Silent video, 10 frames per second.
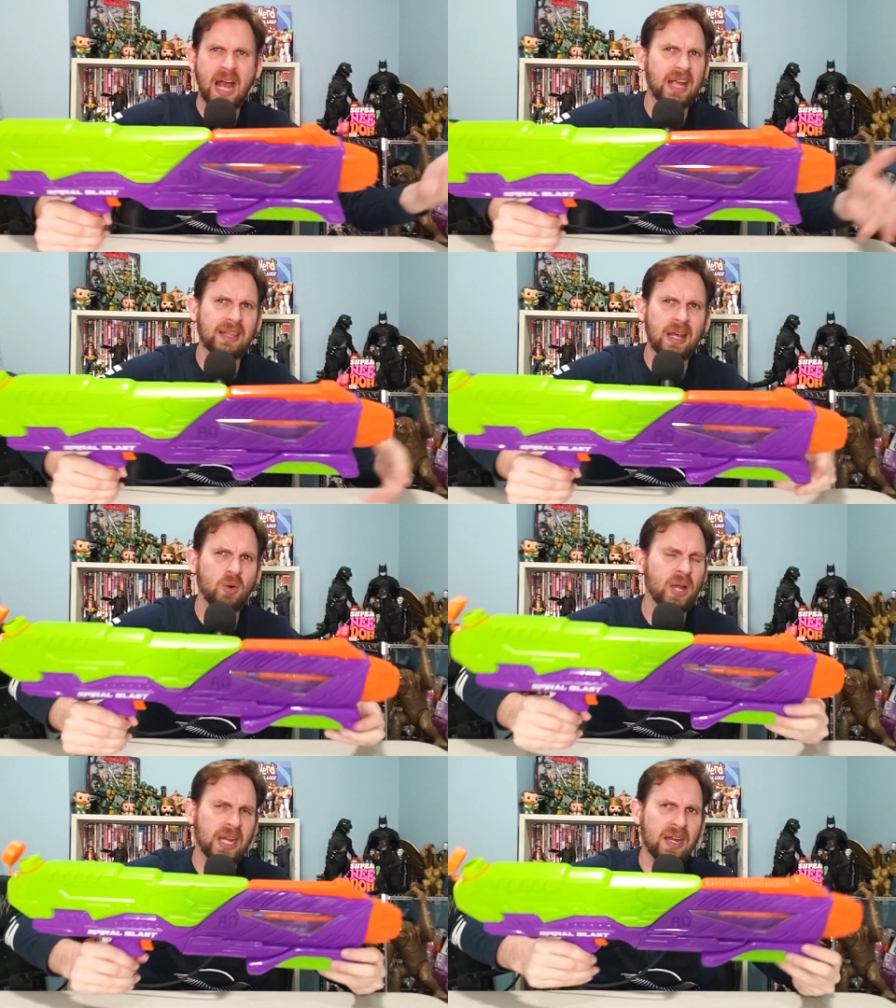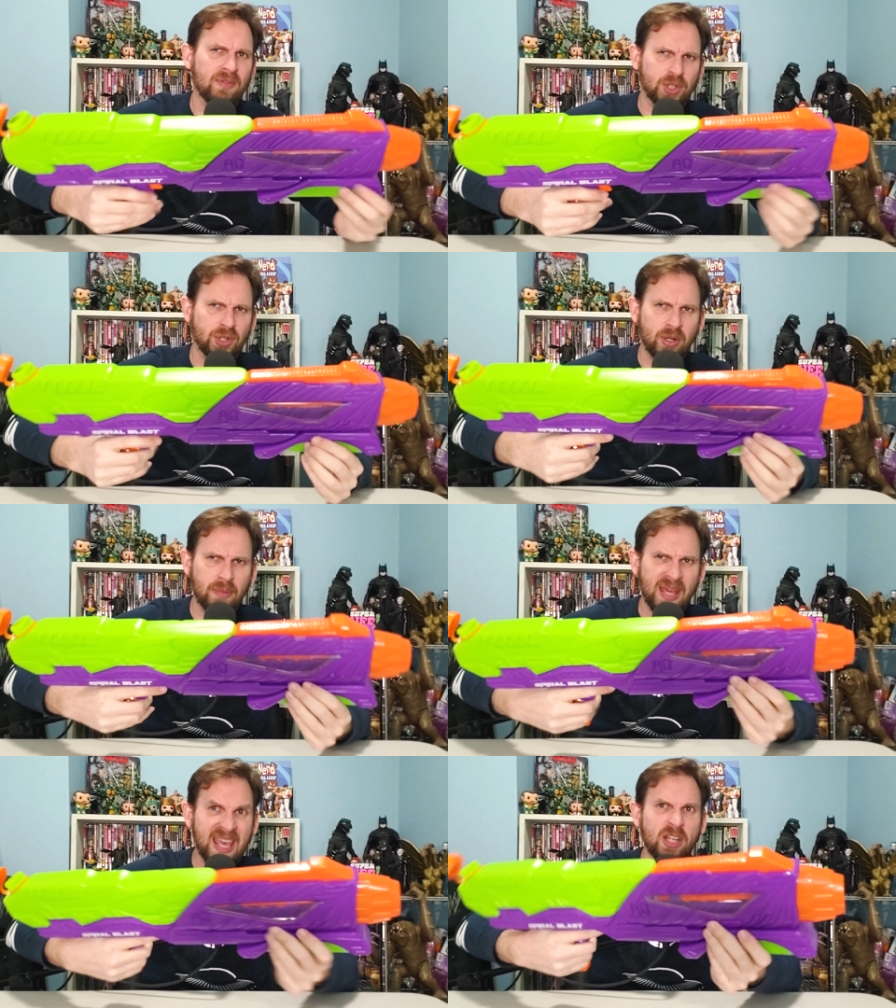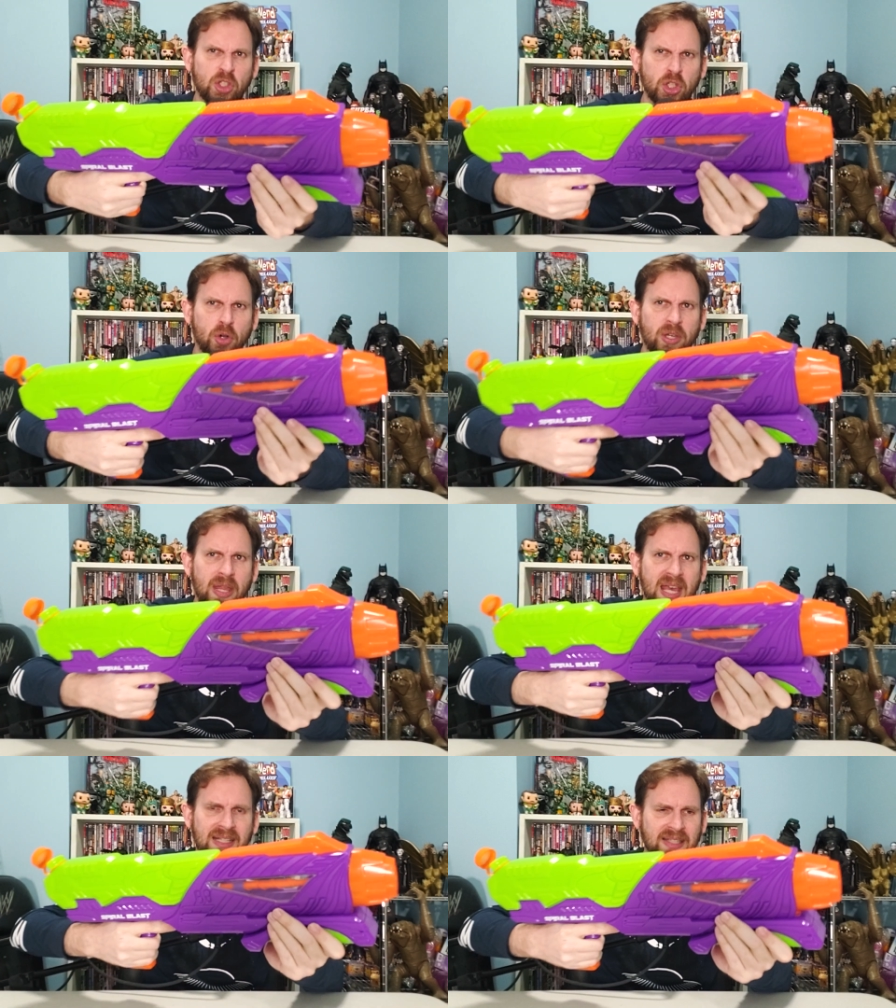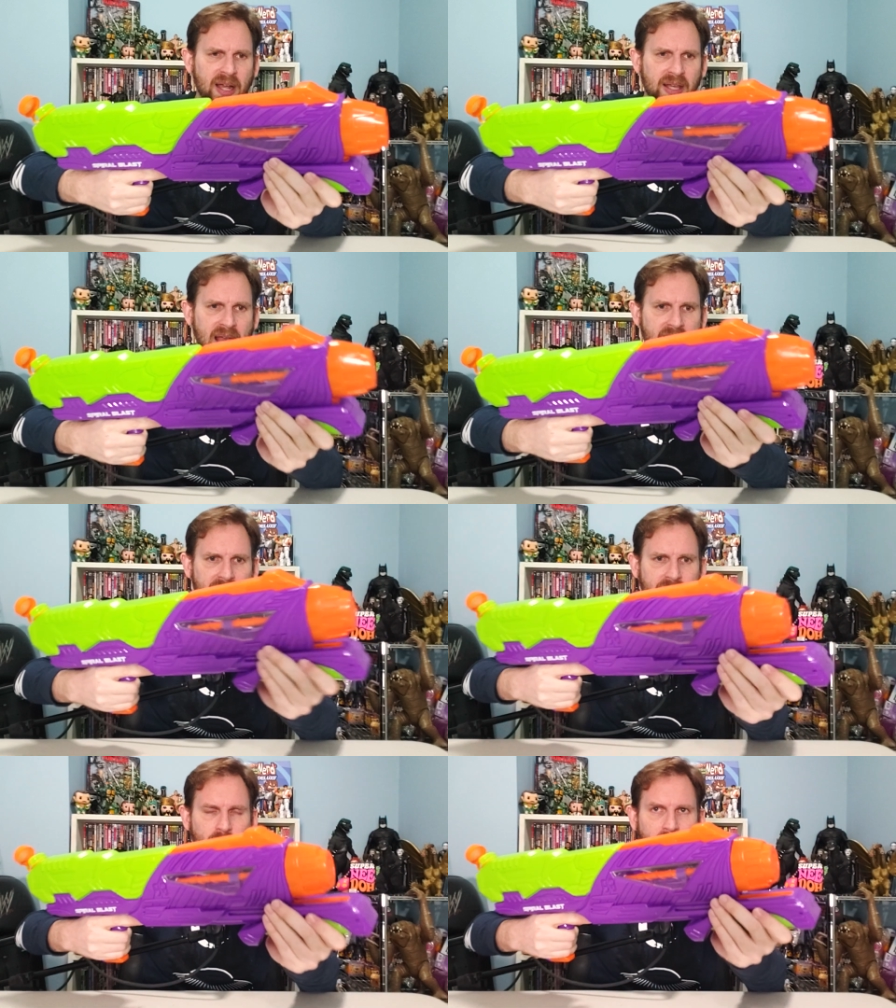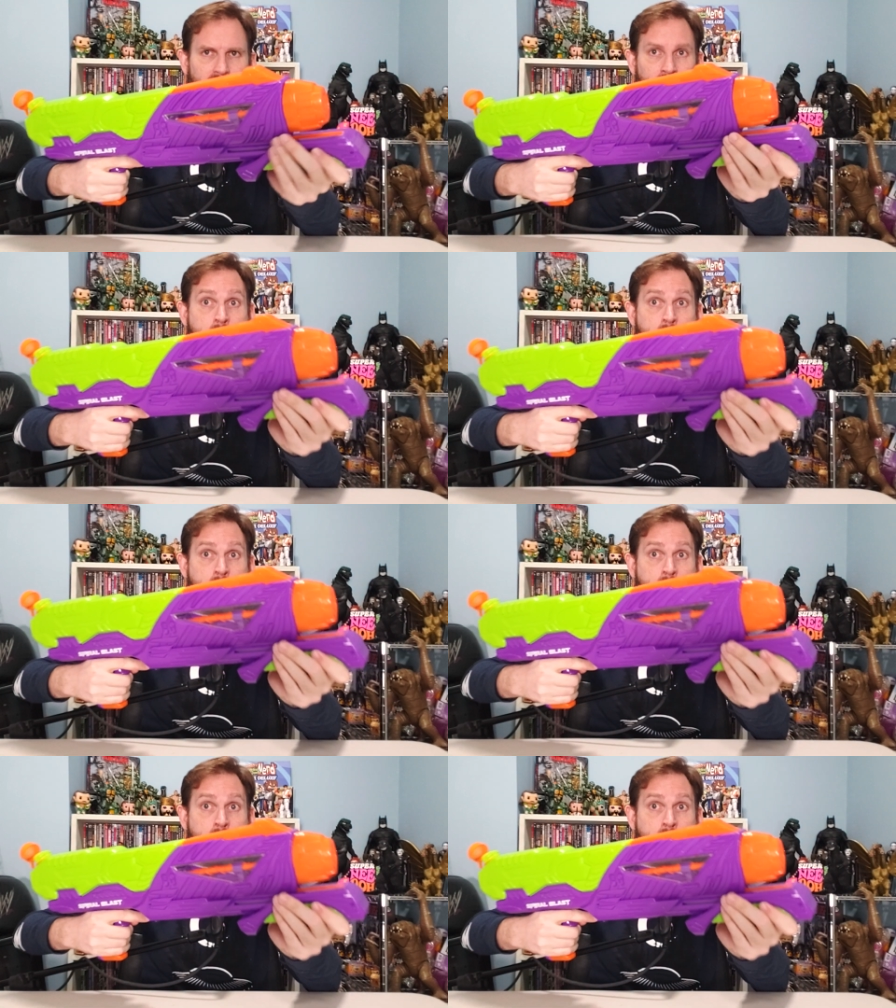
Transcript: hide that away and never show you, but they show you. They tell you how they do it.